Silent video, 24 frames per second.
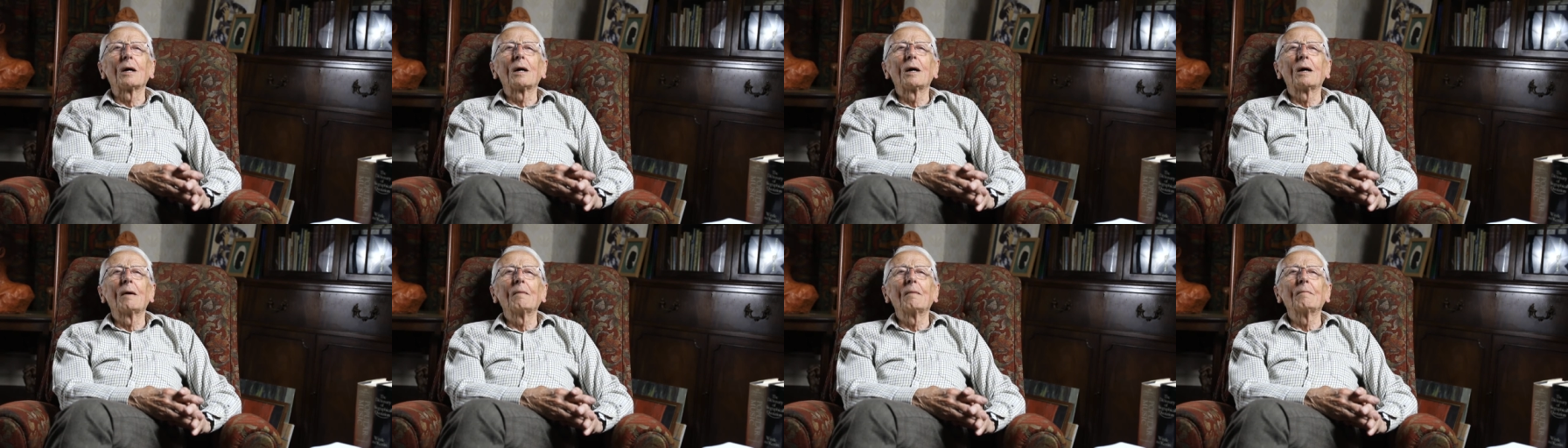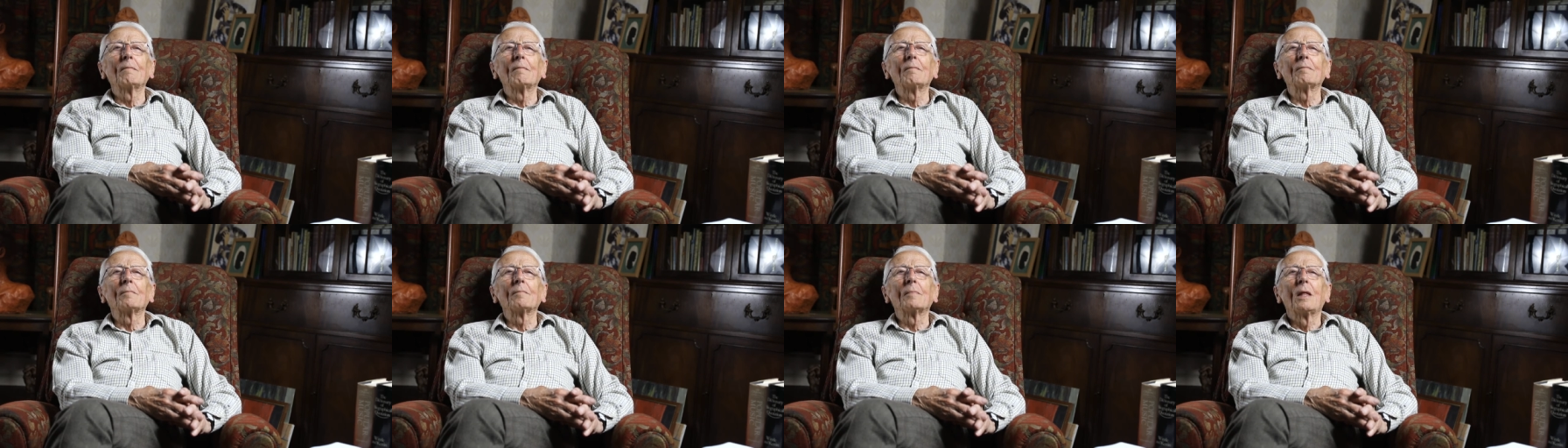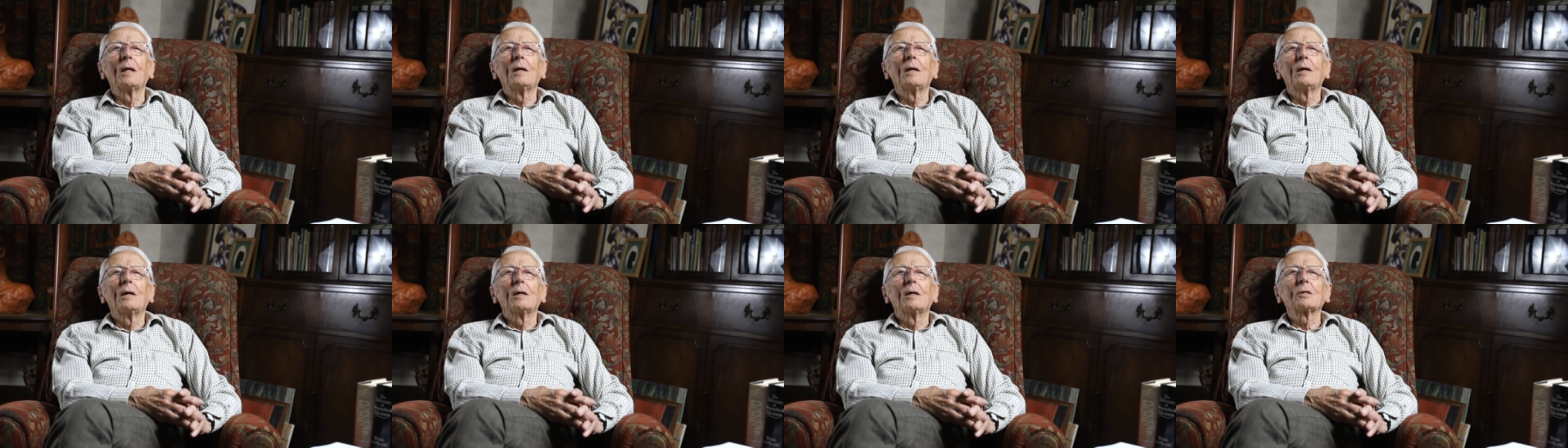um,
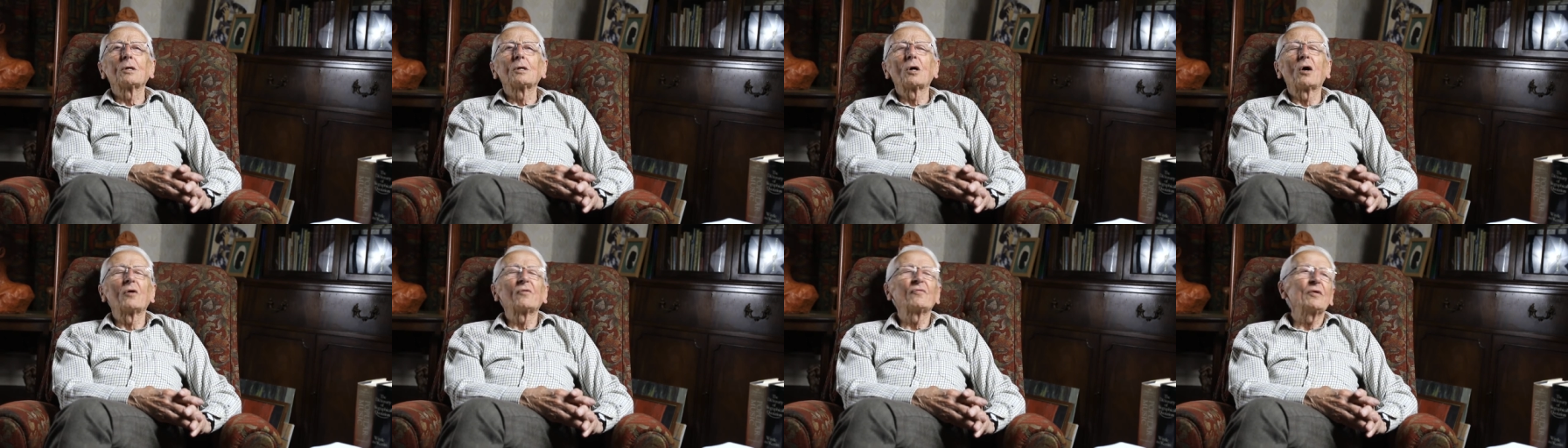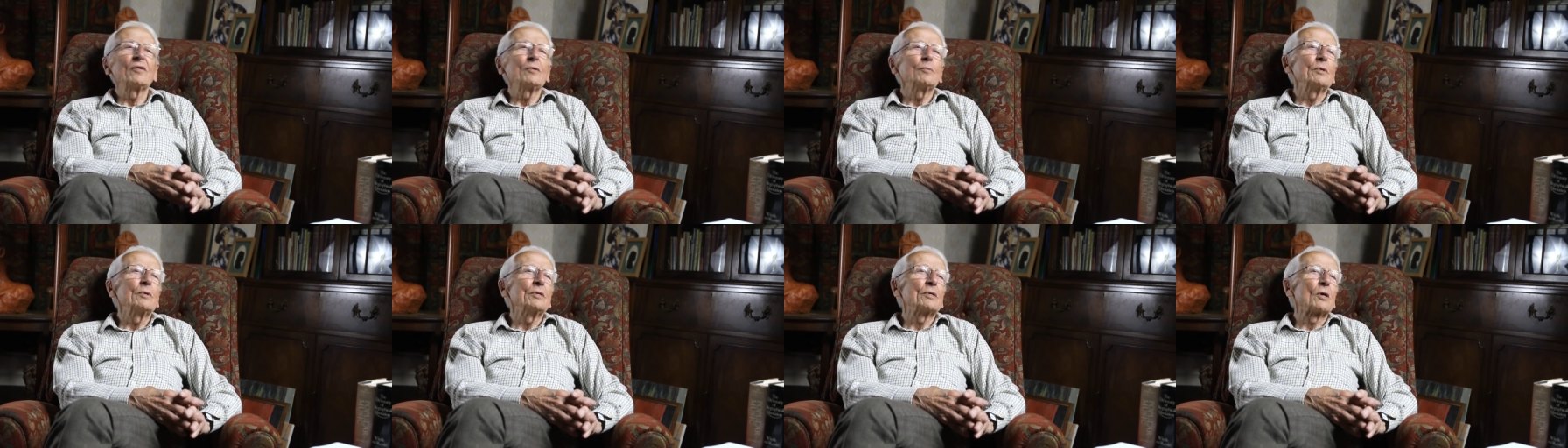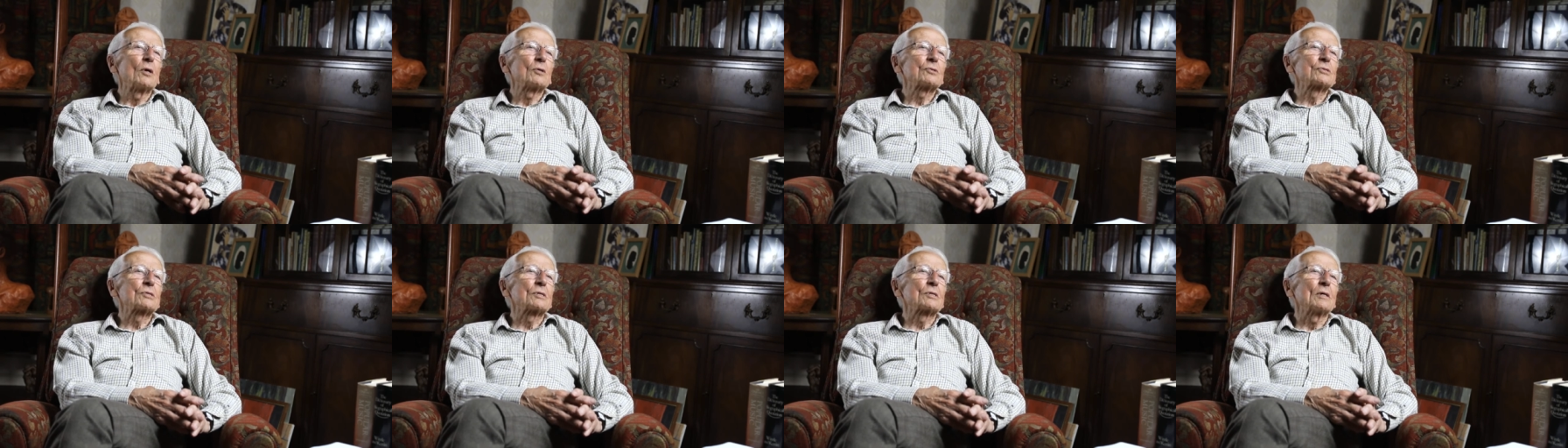Coffee with
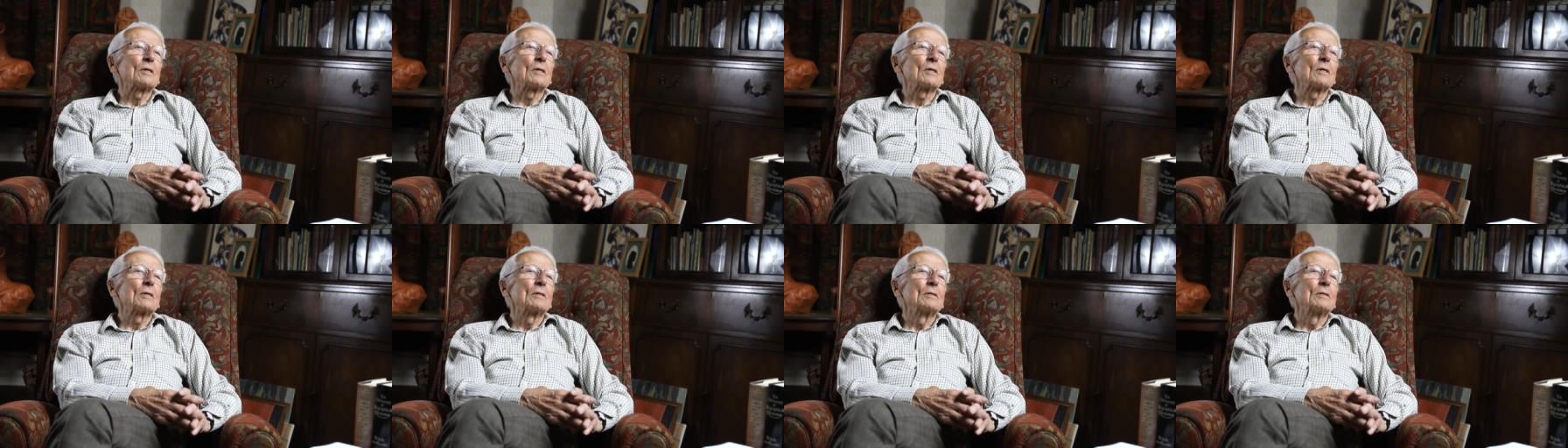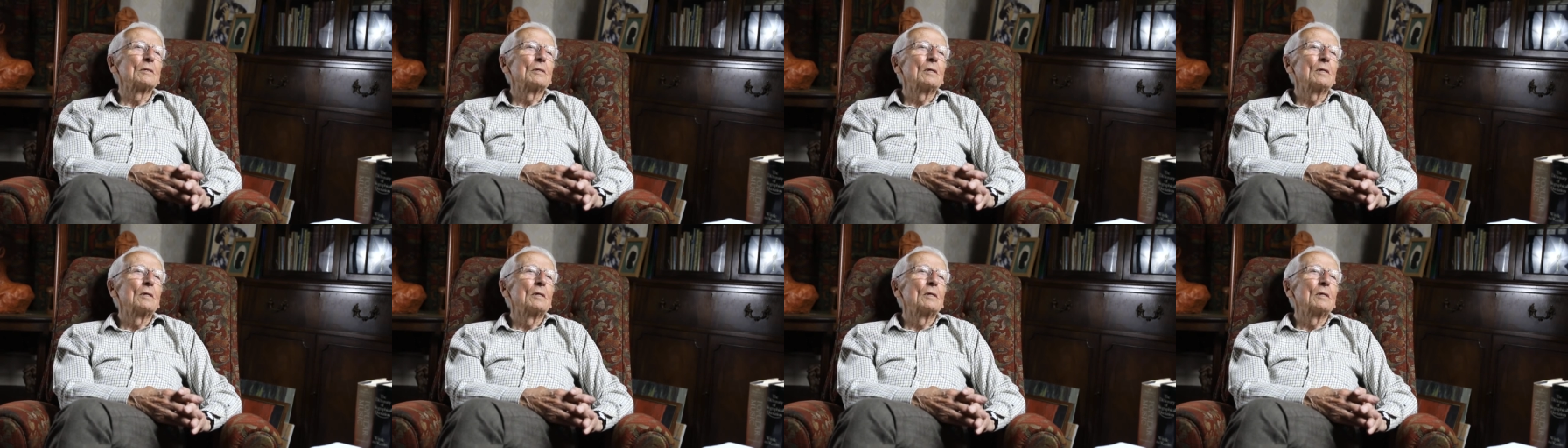Oscar,